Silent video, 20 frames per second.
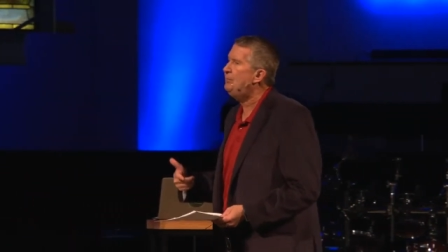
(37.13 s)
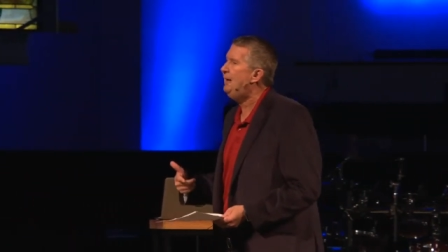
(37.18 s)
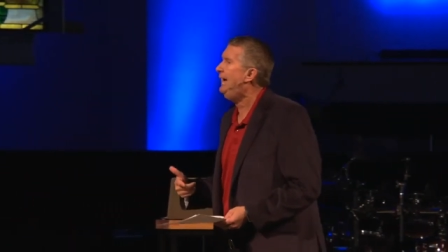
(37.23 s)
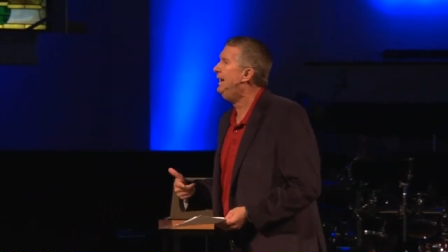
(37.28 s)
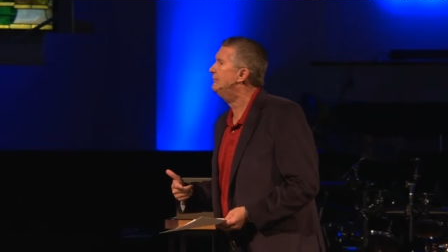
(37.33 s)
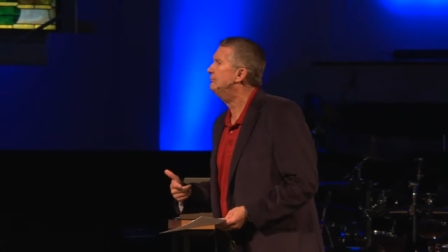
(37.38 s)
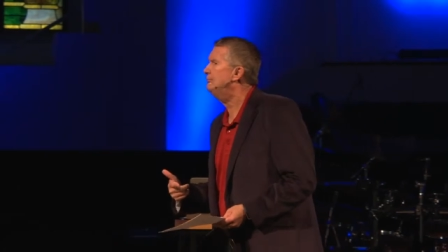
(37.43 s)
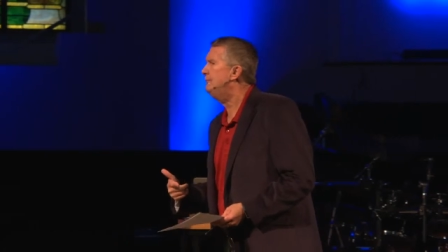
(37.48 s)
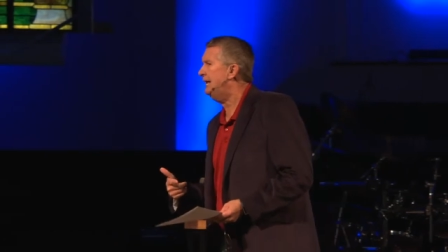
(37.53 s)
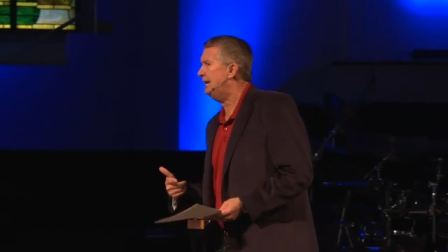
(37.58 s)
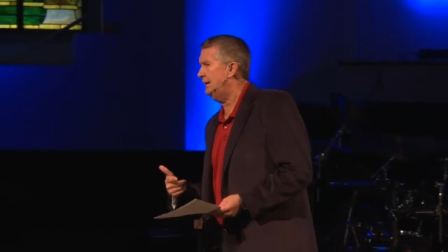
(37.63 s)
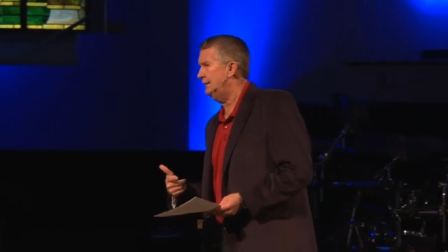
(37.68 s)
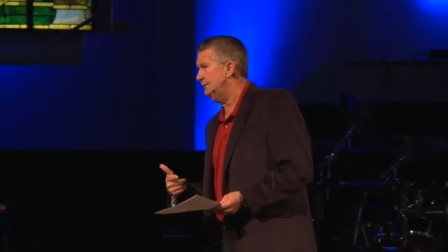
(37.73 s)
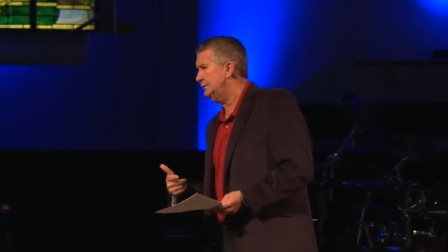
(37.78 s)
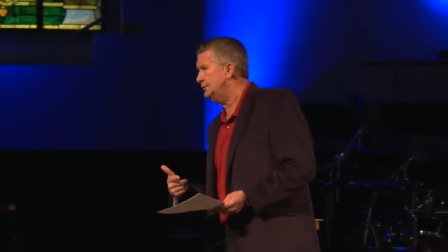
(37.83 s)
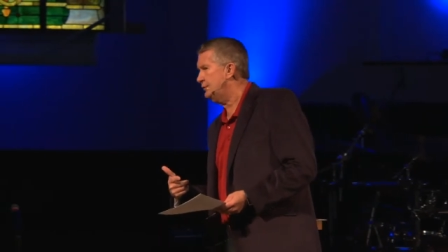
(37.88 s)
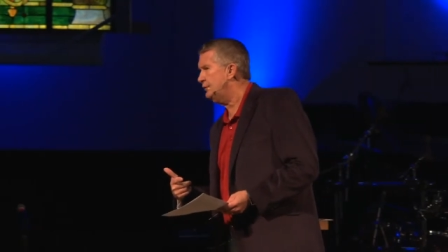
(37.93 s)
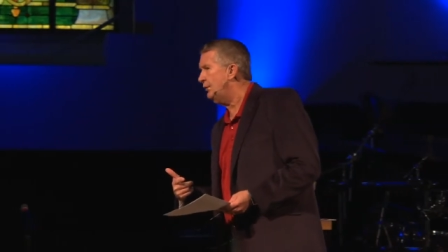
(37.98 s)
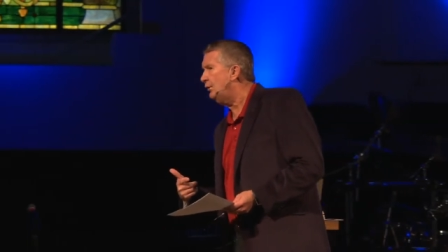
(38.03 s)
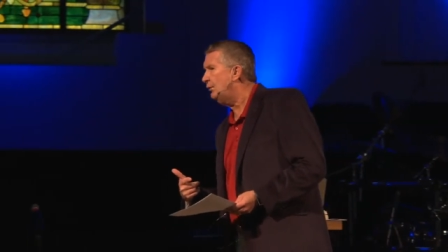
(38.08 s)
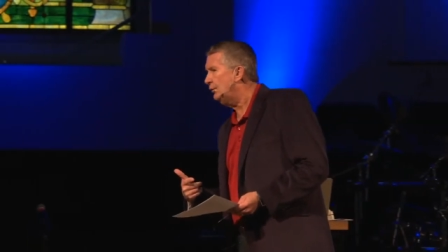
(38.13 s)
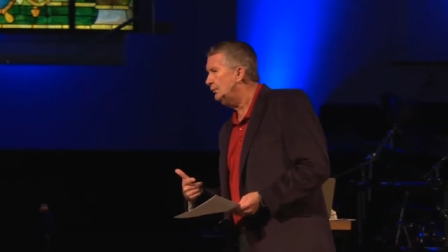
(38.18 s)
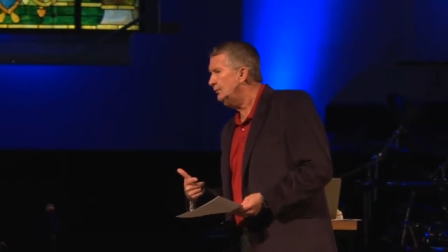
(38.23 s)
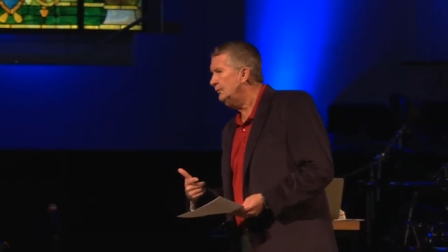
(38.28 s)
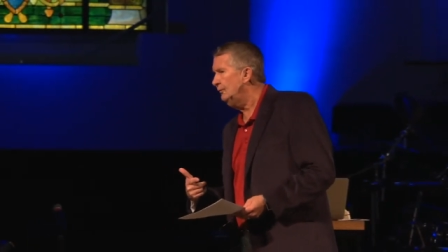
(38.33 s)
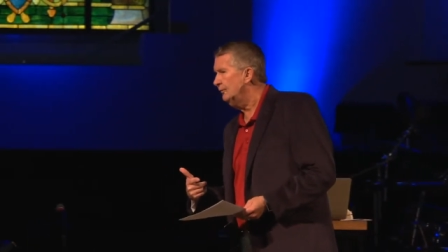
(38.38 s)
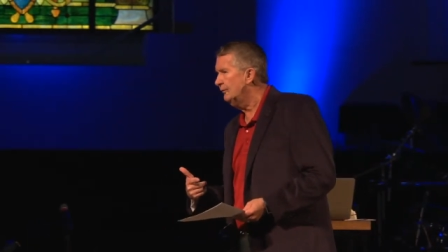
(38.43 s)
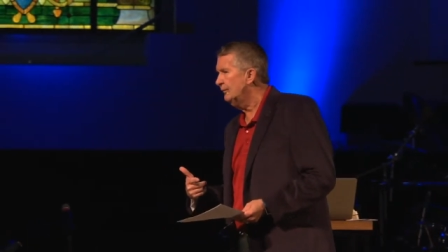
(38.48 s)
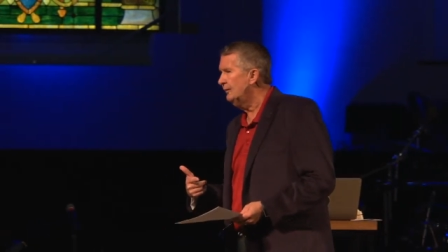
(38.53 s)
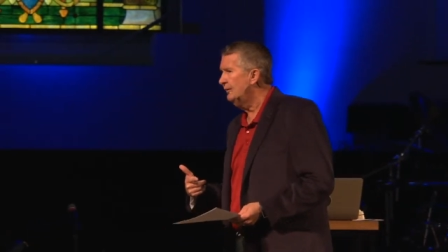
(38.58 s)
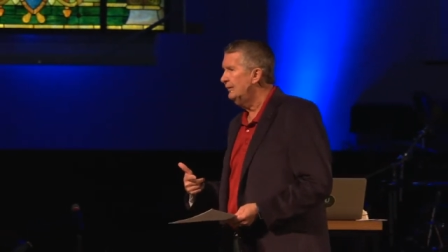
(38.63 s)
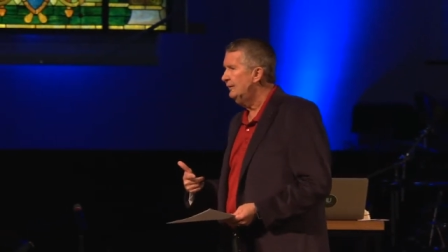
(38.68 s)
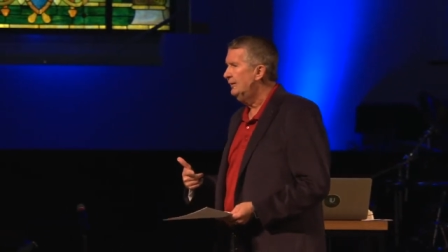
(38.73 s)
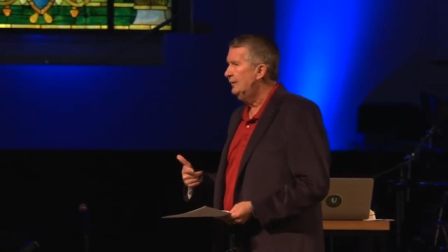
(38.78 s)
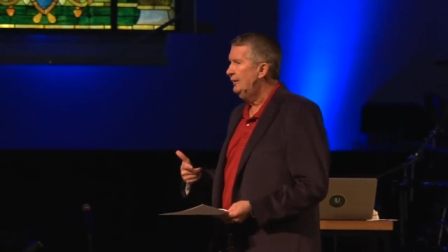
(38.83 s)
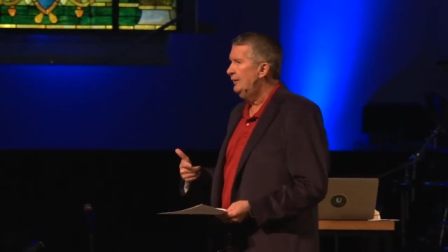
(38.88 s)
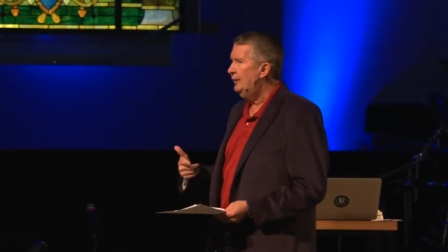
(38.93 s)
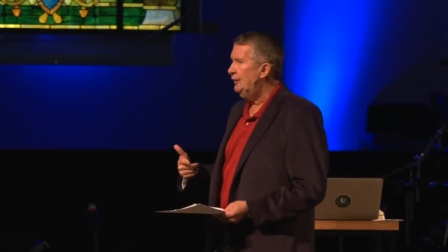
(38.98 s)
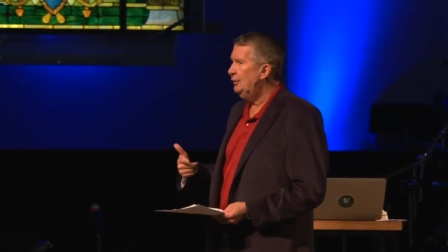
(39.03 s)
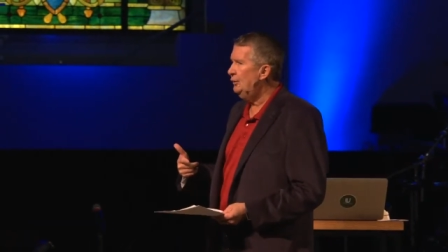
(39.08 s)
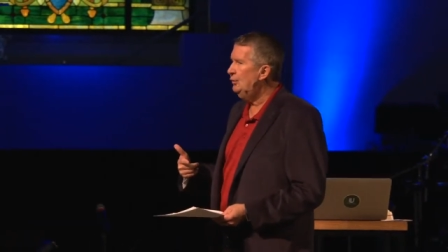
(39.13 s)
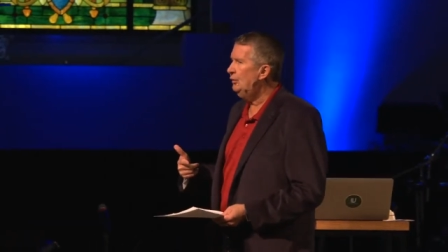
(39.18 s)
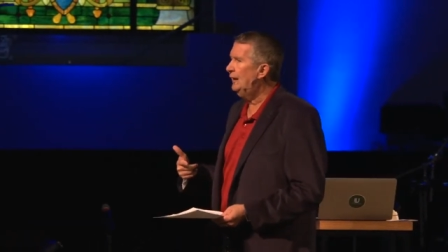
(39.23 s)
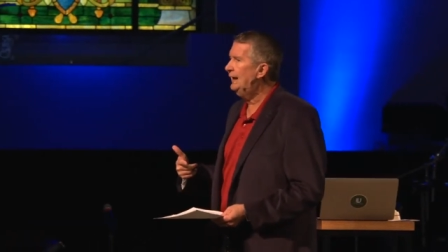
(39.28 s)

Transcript: Pat Melancon, who